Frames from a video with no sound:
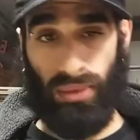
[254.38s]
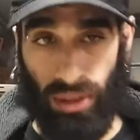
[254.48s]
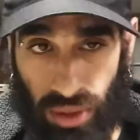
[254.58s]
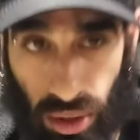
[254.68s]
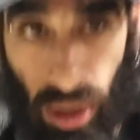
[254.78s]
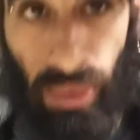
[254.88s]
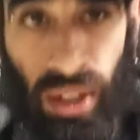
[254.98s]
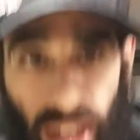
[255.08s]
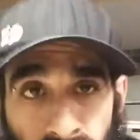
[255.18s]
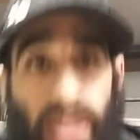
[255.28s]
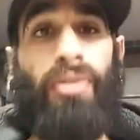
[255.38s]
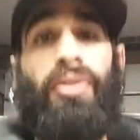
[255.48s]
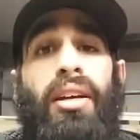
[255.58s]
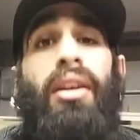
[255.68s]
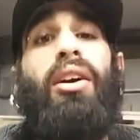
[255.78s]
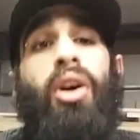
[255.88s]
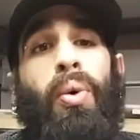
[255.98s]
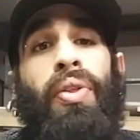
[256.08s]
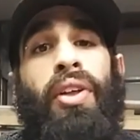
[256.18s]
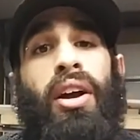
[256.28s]
So definitely
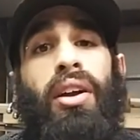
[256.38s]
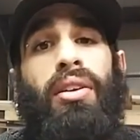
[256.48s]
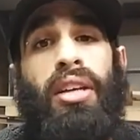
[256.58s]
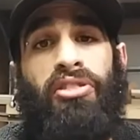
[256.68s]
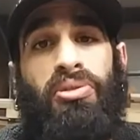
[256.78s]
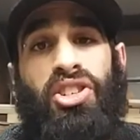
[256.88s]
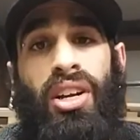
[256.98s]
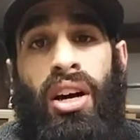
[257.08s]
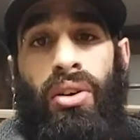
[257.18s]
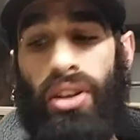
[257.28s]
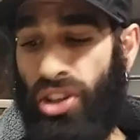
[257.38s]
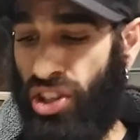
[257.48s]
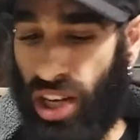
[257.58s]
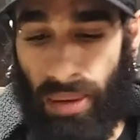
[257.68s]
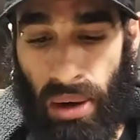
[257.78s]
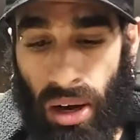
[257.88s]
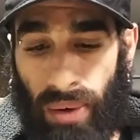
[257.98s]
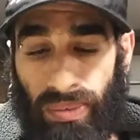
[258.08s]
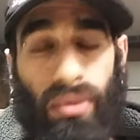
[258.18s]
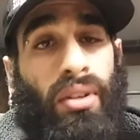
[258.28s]
go in there, give them a shout, check them
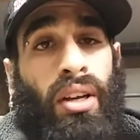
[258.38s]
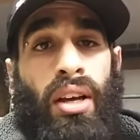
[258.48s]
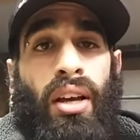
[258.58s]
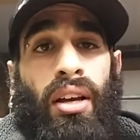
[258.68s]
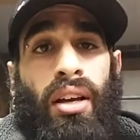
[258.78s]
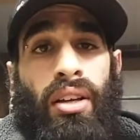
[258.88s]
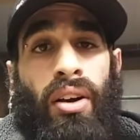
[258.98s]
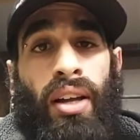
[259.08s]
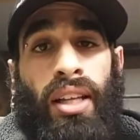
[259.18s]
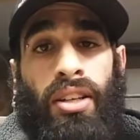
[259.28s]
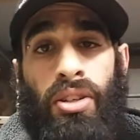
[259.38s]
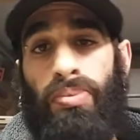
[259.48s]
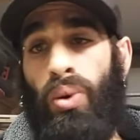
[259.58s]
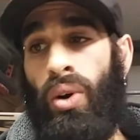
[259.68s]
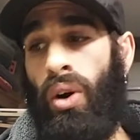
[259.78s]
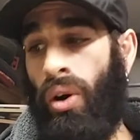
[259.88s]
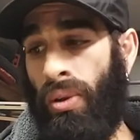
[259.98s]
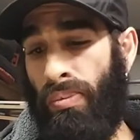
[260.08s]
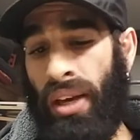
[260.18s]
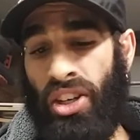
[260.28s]
out you know, I like to support all
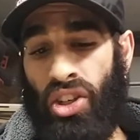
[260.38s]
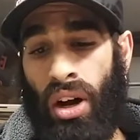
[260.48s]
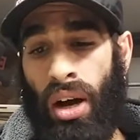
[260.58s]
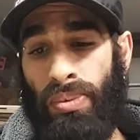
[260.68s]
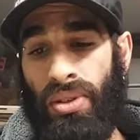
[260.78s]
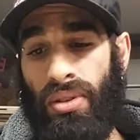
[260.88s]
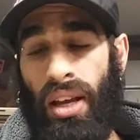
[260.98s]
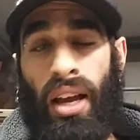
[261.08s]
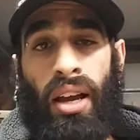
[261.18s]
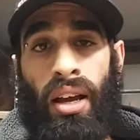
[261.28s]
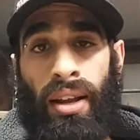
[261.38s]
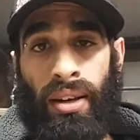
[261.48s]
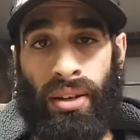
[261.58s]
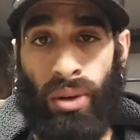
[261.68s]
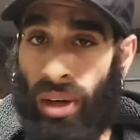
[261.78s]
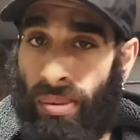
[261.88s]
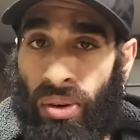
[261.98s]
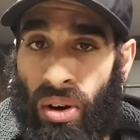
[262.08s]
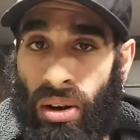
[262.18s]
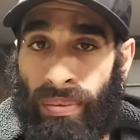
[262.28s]
the big shops, and don't get me
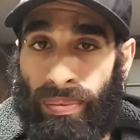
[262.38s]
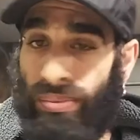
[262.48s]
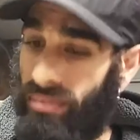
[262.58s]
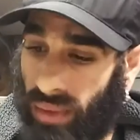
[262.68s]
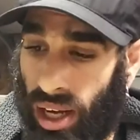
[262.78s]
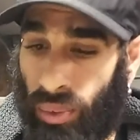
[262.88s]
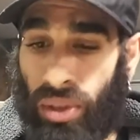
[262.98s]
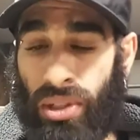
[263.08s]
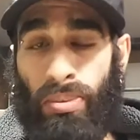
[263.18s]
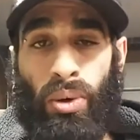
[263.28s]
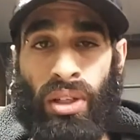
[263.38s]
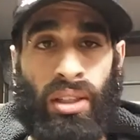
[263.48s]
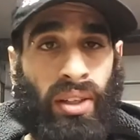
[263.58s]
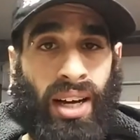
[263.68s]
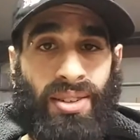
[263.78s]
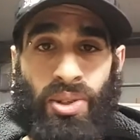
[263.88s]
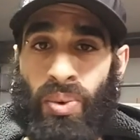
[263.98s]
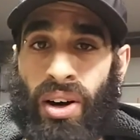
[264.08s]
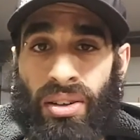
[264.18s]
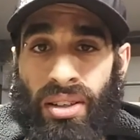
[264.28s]
wrong, I will support the little guys as
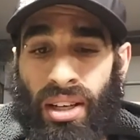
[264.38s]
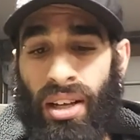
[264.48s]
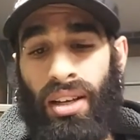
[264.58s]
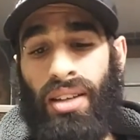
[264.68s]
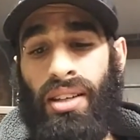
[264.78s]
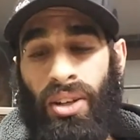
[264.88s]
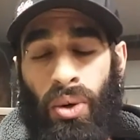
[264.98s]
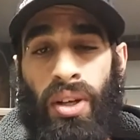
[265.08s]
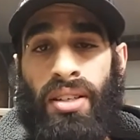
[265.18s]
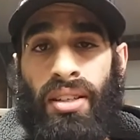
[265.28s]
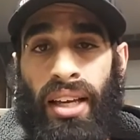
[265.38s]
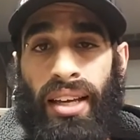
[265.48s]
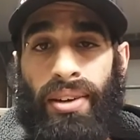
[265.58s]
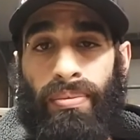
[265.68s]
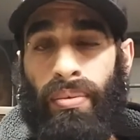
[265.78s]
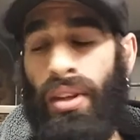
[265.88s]
well because I know what it's like.